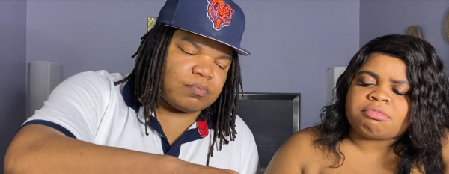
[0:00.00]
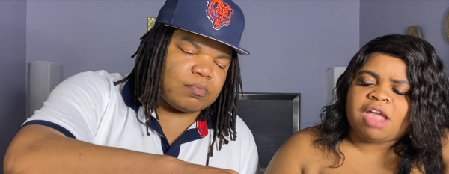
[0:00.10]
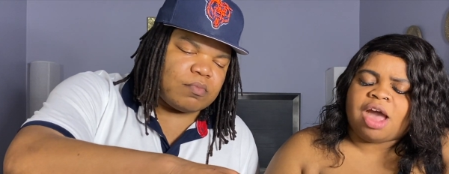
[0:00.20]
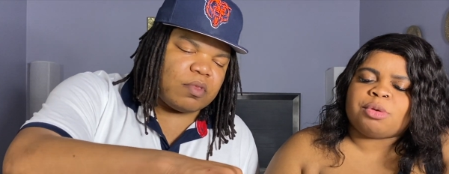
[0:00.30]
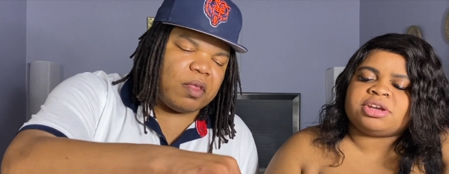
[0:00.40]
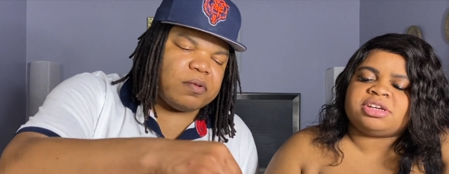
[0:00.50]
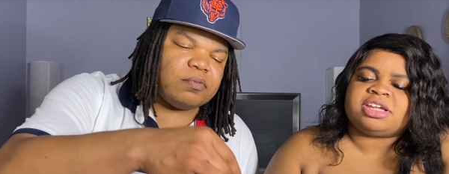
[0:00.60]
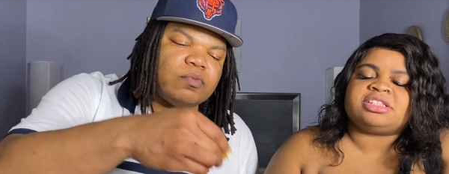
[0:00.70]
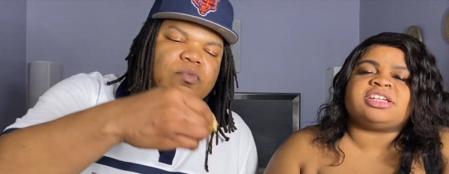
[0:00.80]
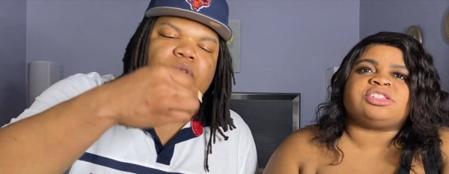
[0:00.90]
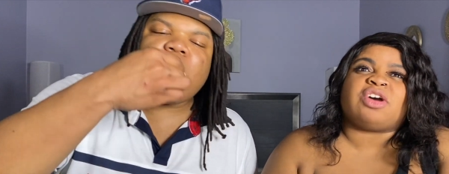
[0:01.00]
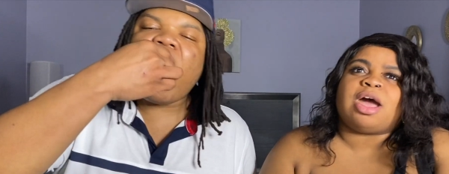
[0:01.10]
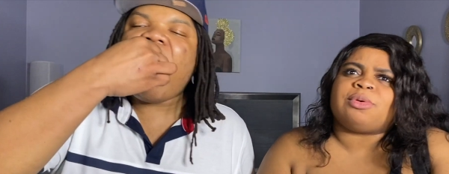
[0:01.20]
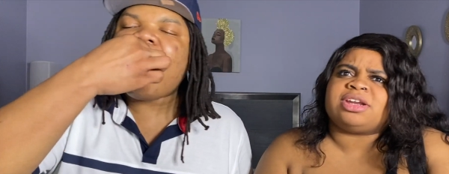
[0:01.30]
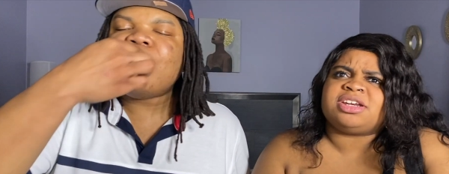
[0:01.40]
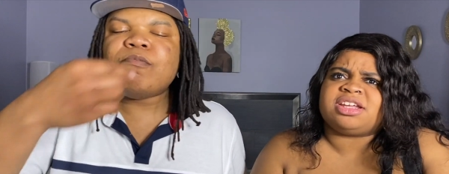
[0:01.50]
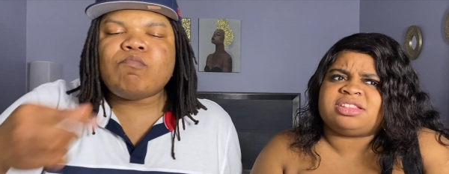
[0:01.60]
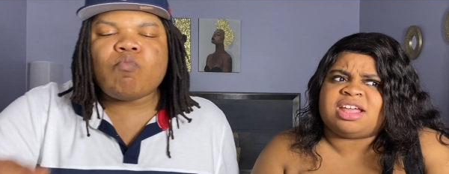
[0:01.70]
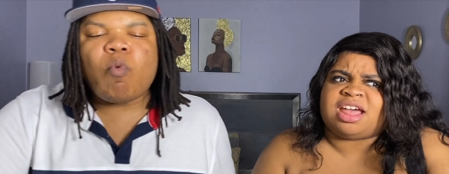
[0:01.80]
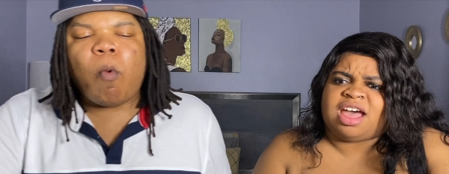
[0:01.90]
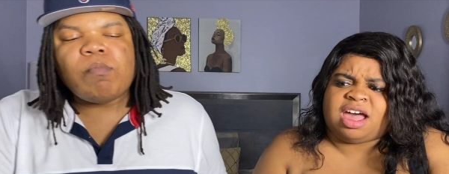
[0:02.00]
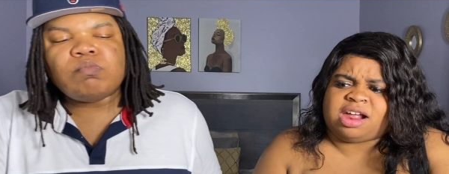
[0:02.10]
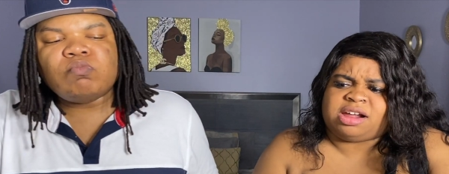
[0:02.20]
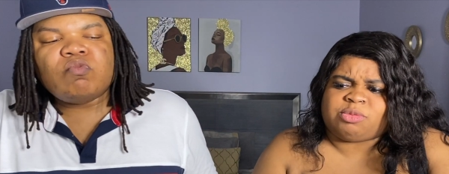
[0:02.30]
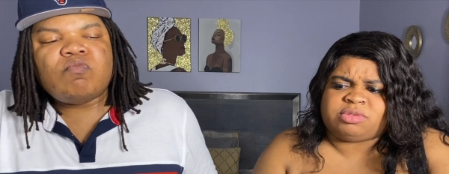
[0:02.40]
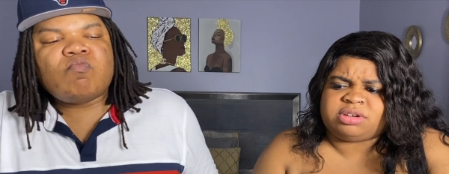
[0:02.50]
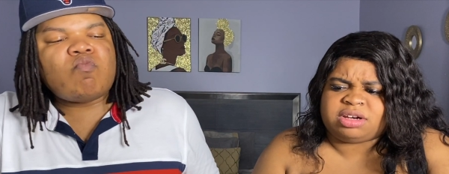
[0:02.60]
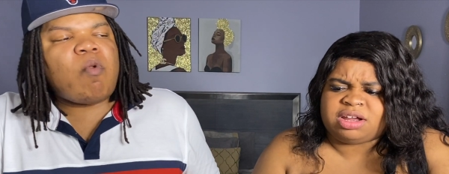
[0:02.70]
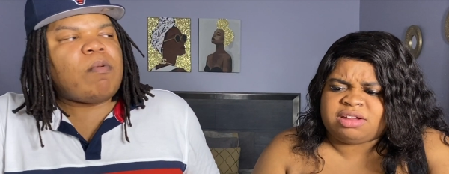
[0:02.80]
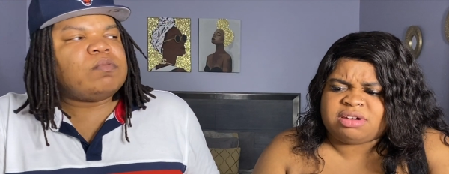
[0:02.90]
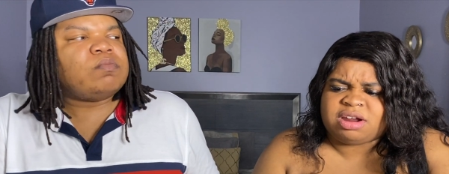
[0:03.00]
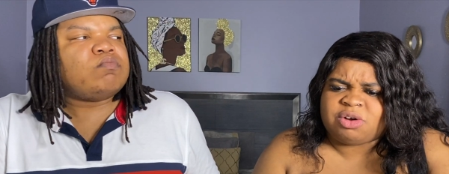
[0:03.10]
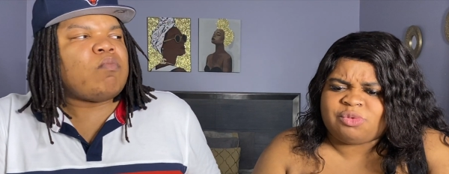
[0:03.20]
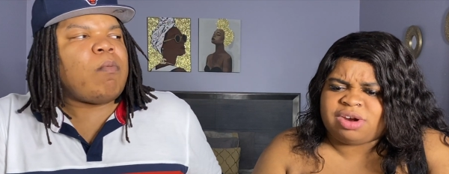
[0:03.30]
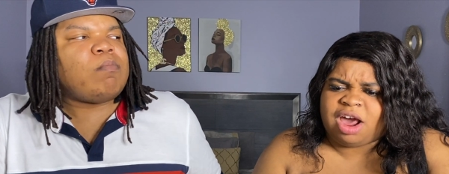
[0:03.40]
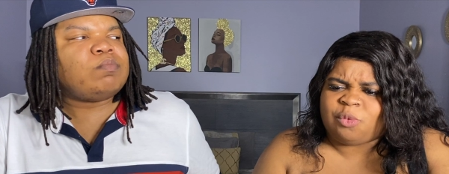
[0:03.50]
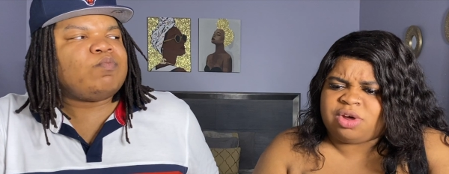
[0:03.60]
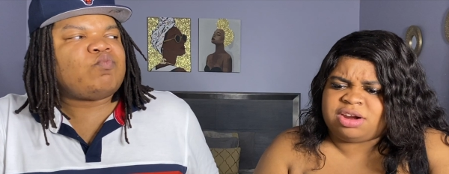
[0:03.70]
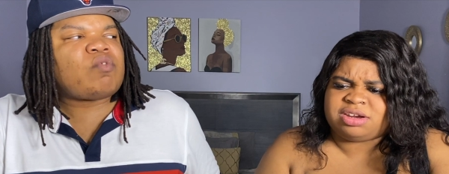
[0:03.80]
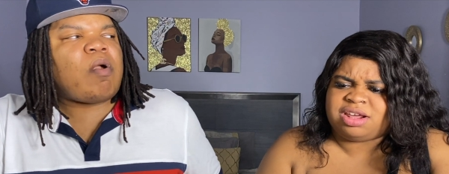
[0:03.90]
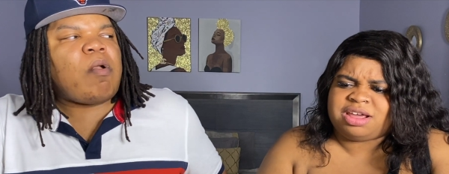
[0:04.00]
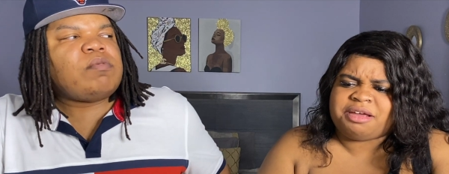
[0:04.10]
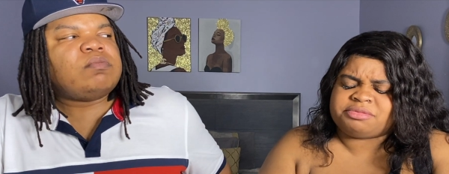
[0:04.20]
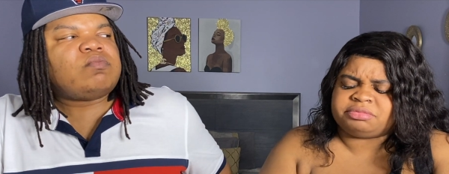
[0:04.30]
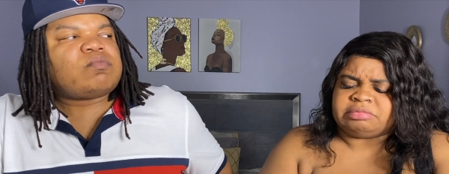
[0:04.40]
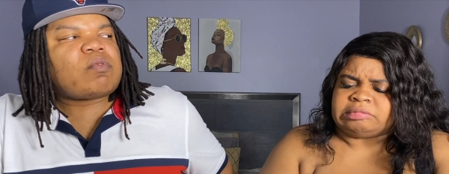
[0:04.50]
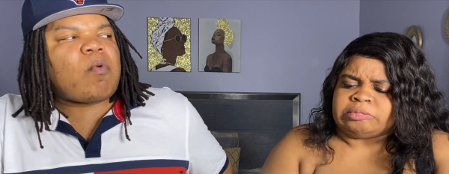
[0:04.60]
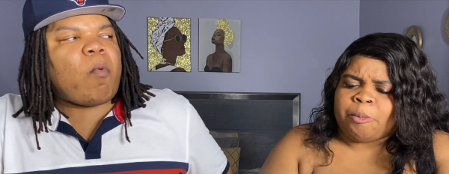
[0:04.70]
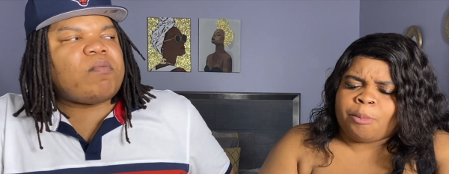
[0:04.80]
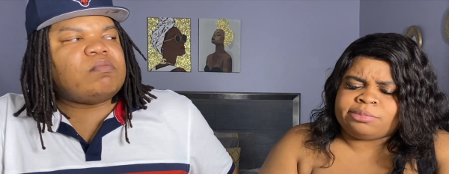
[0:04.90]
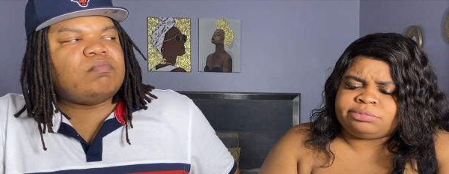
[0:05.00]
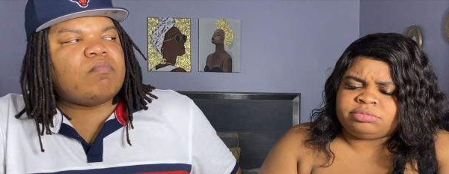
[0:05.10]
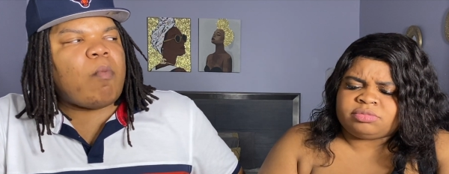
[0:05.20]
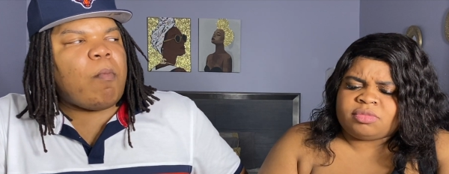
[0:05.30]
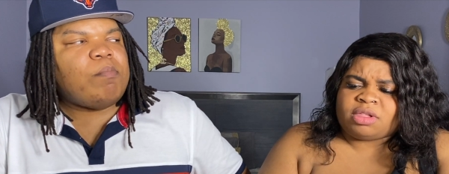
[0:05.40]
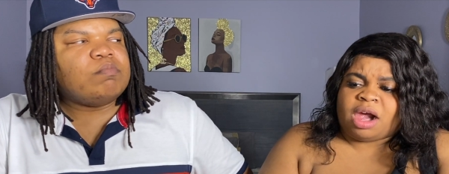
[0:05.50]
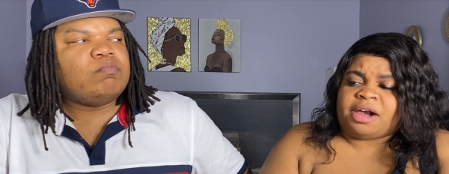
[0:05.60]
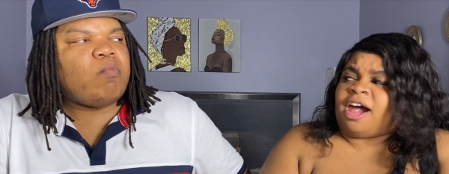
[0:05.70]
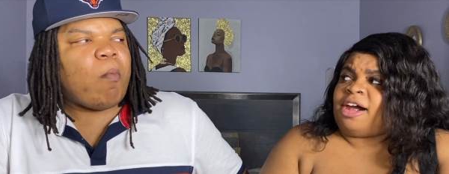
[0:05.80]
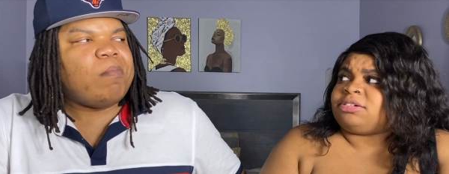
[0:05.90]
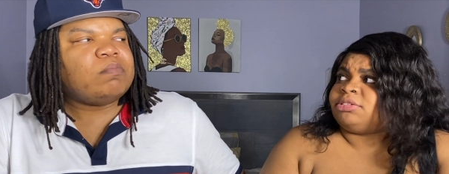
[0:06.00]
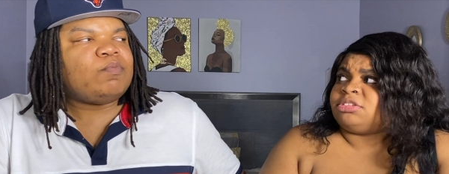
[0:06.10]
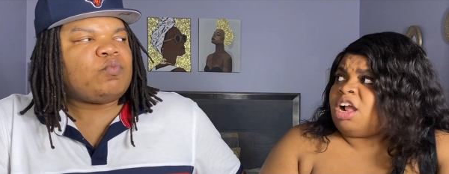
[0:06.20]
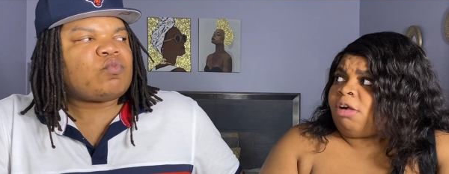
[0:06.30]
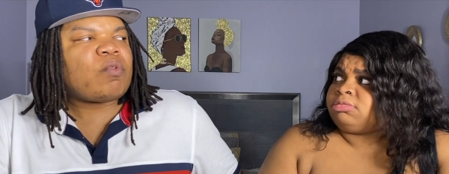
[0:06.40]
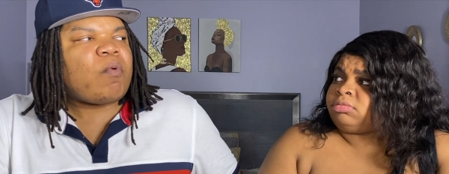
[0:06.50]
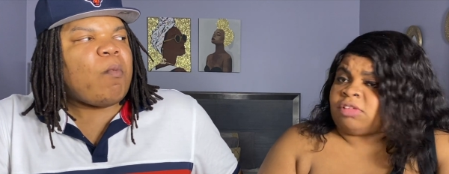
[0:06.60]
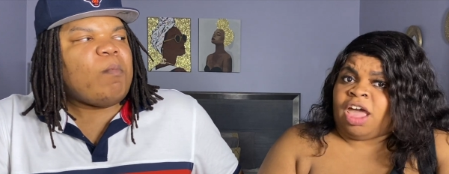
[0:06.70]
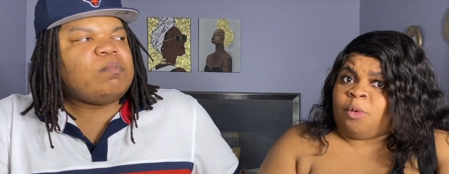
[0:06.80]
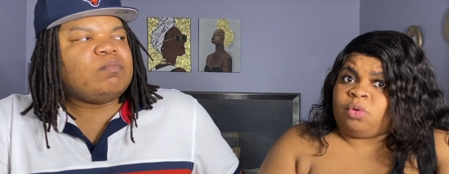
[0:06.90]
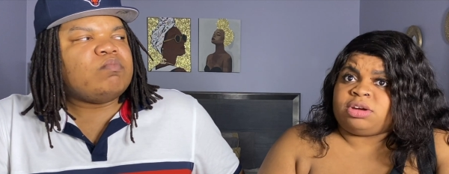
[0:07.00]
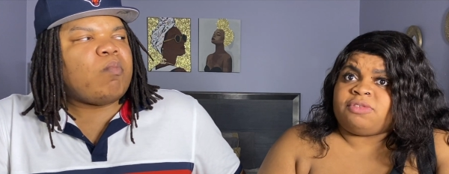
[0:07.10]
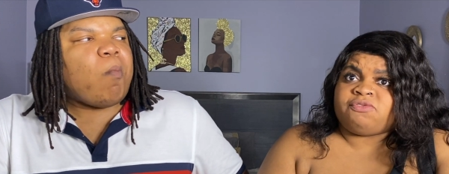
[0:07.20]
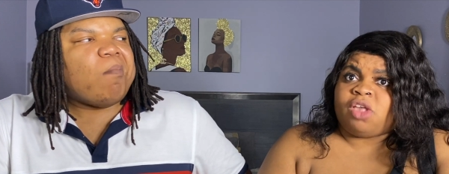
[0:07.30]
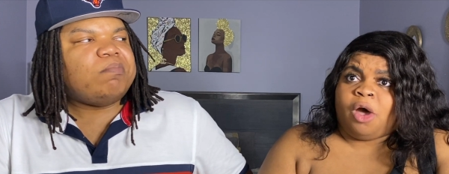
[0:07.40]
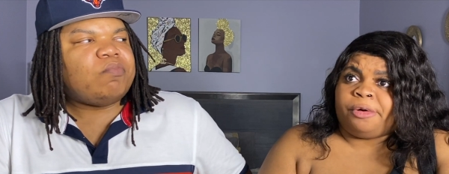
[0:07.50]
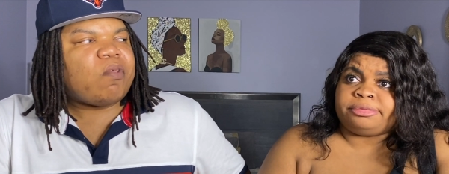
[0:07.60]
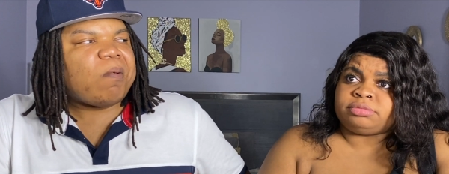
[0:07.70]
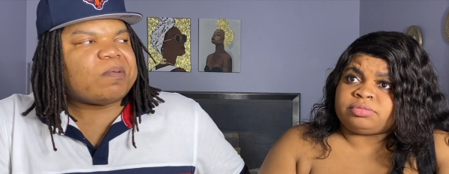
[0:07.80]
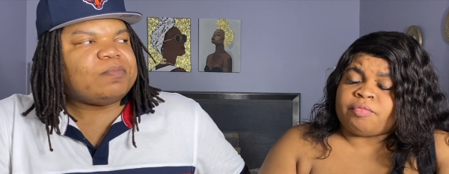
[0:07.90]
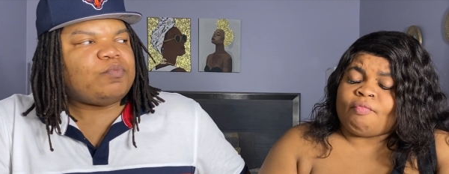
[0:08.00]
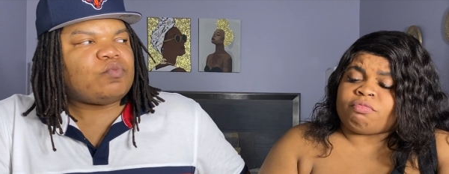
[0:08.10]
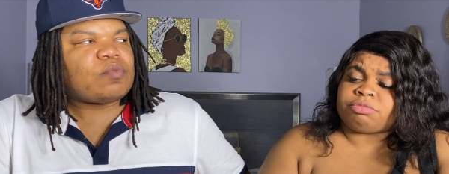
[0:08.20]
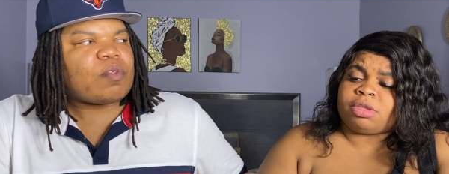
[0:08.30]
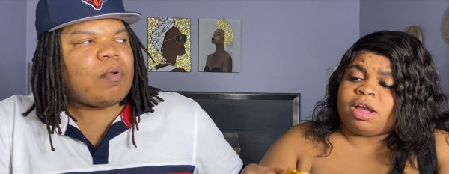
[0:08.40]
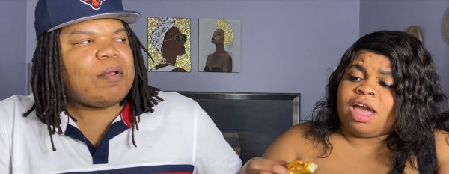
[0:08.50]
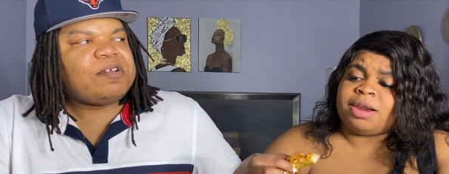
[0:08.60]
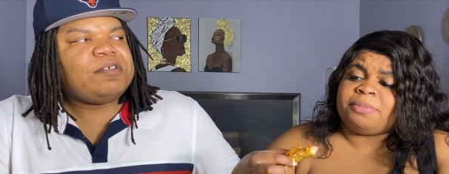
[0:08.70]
Speaker 1: I would have did this or I would have did that. I wouldn't have known what I would have did. Honestly, I wouldn't have known. I'd have